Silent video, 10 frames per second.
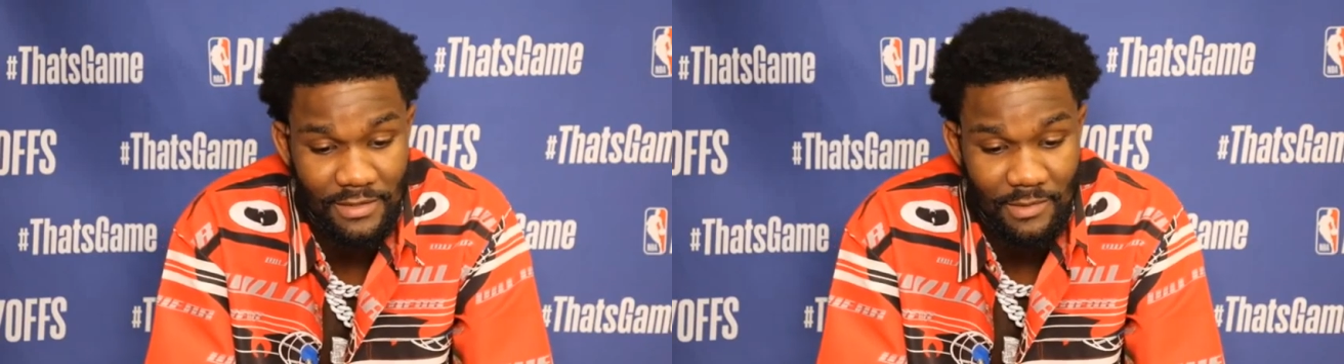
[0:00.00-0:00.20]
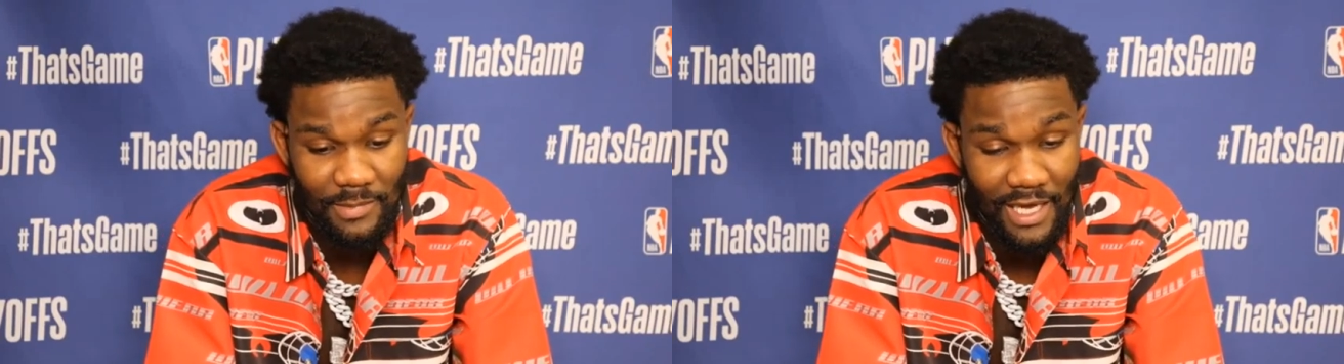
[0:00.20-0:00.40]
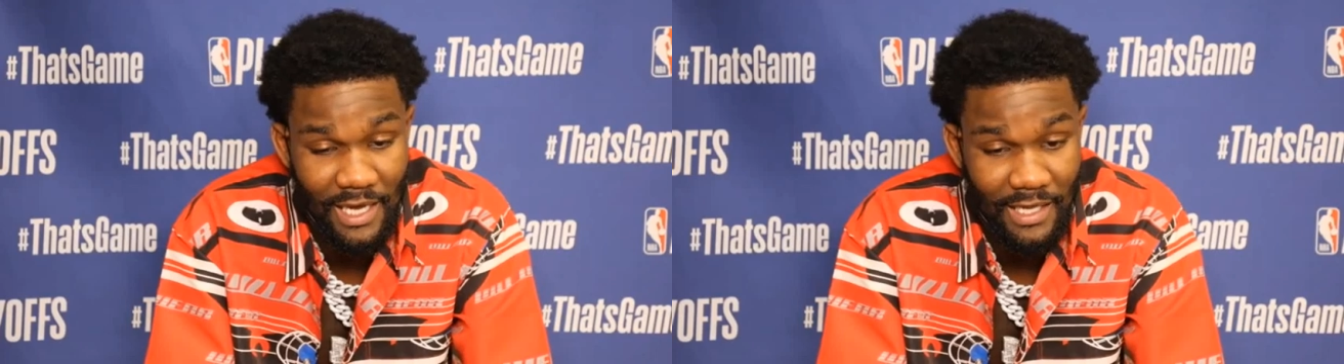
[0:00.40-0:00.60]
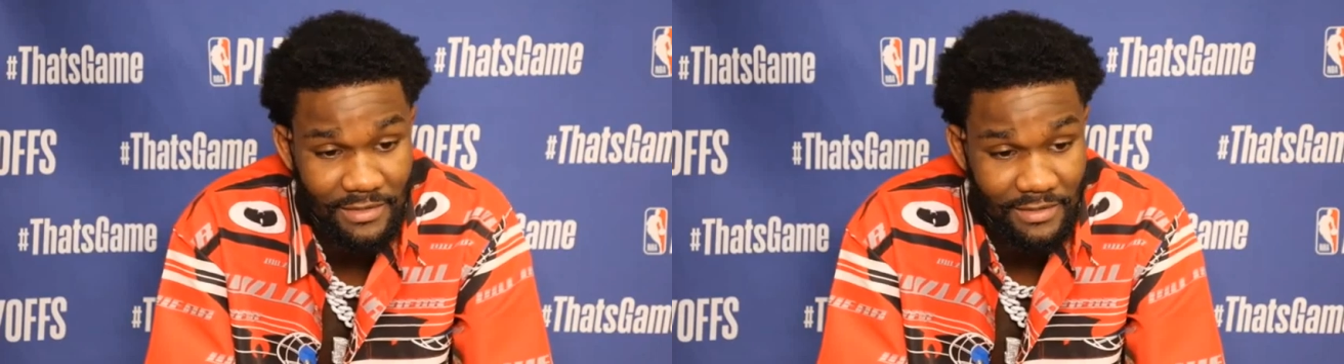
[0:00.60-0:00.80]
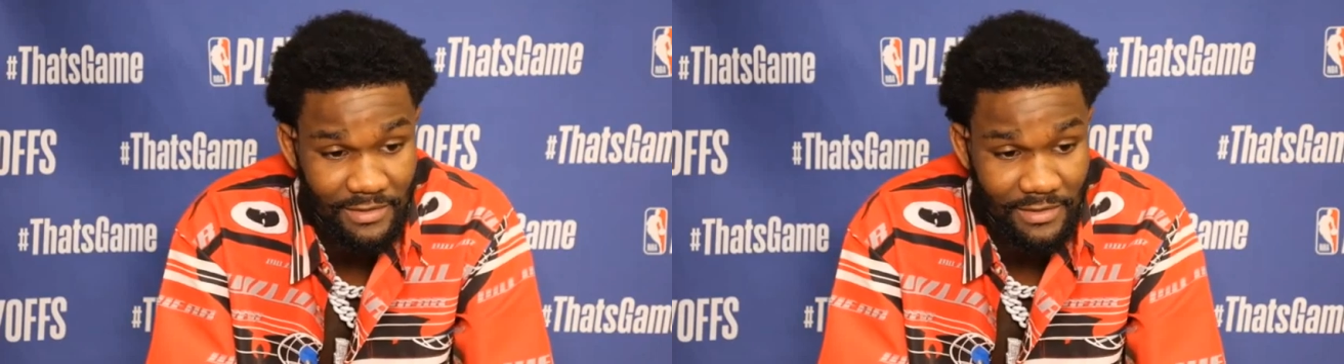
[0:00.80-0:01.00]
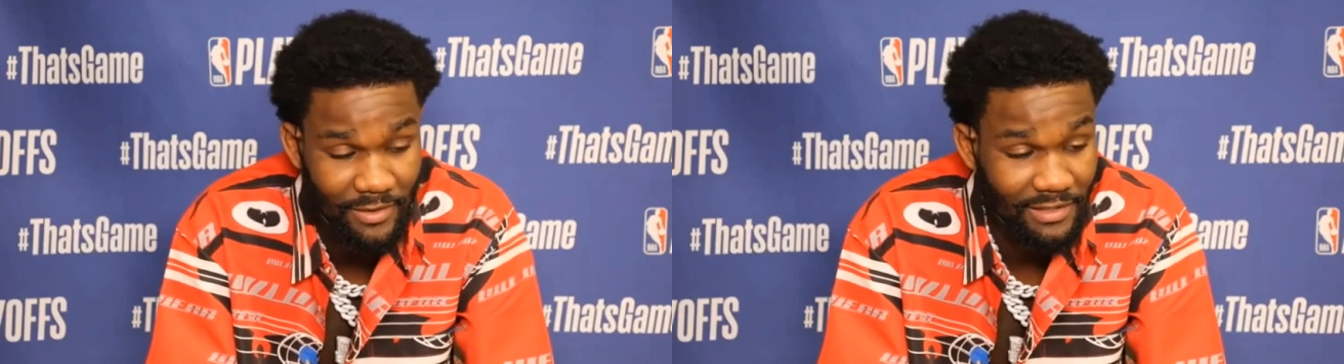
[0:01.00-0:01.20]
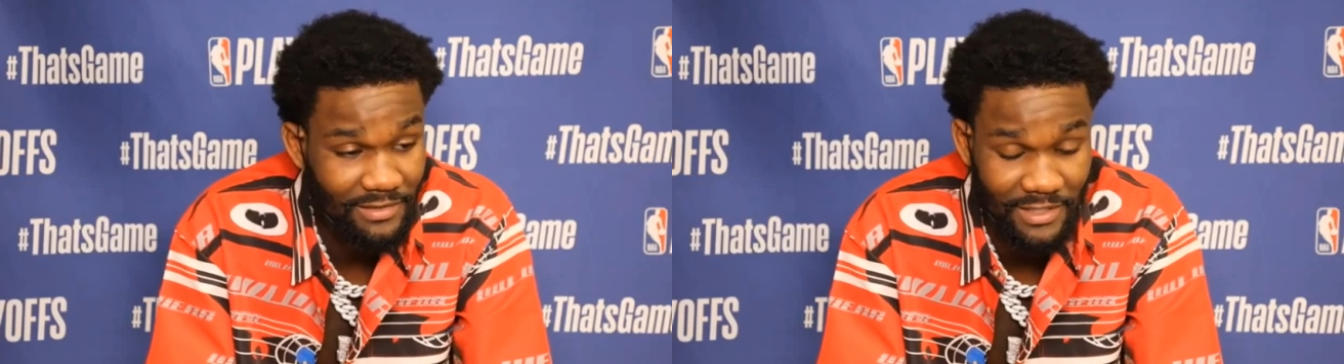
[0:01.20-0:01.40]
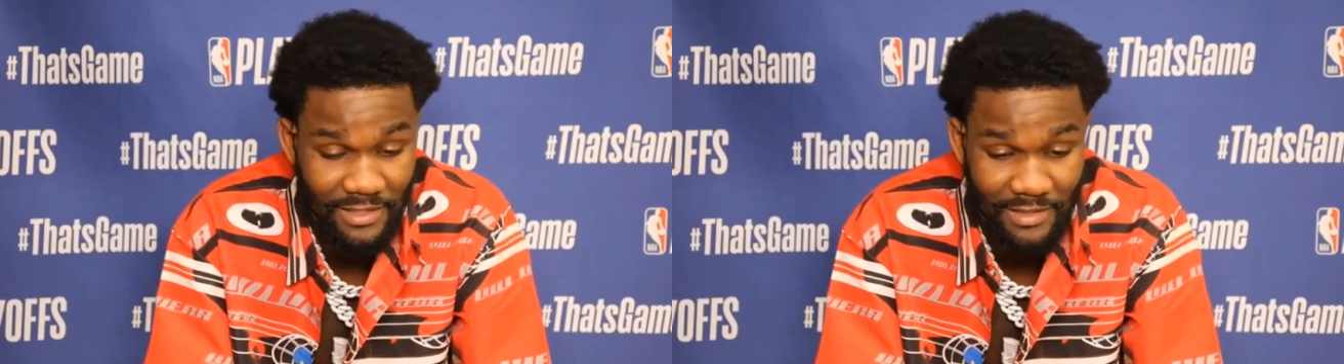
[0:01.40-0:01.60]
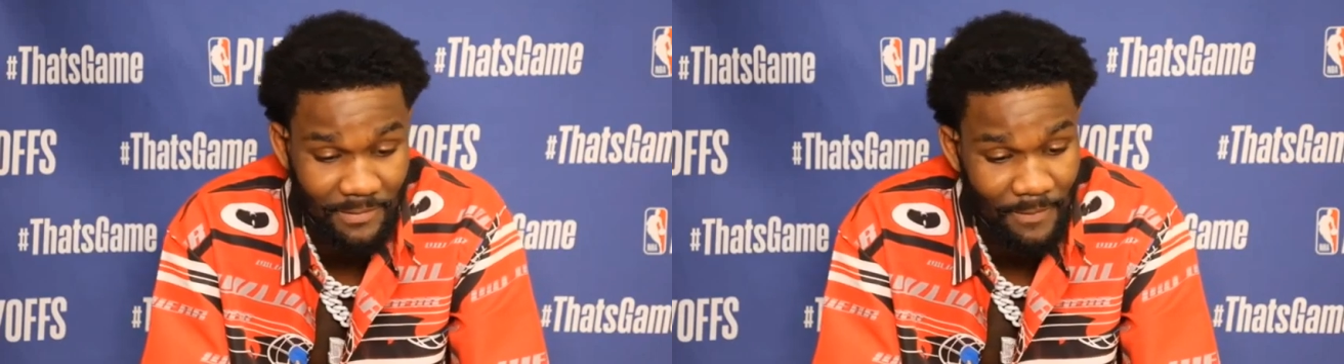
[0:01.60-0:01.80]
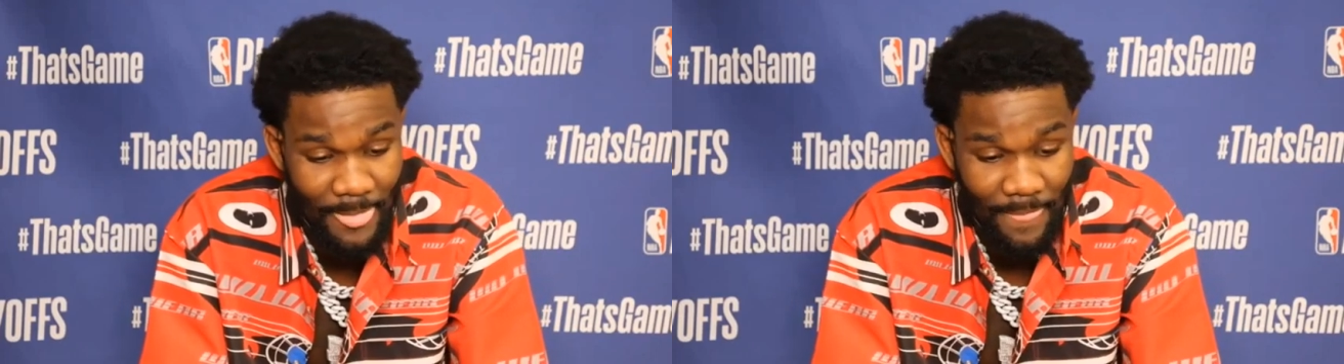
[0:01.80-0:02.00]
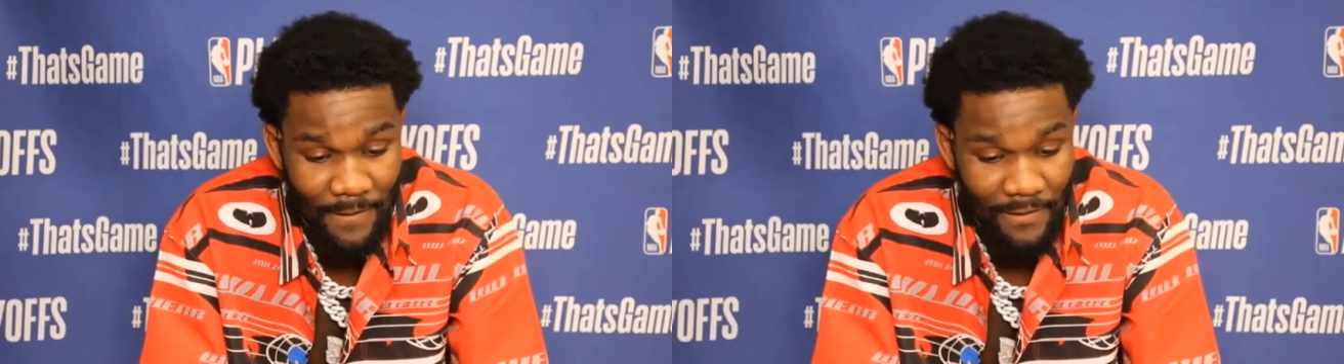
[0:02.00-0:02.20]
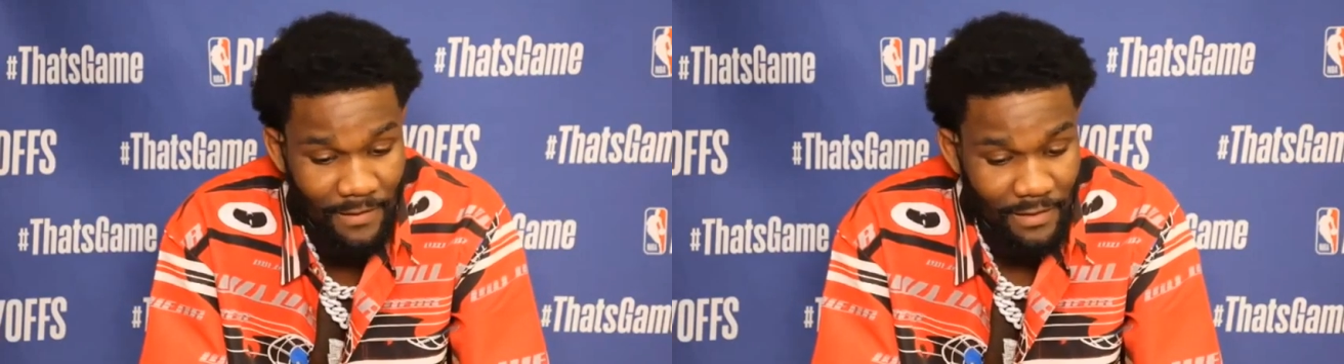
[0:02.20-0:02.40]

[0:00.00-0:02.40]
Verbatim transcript: To be honest, you know, I seen him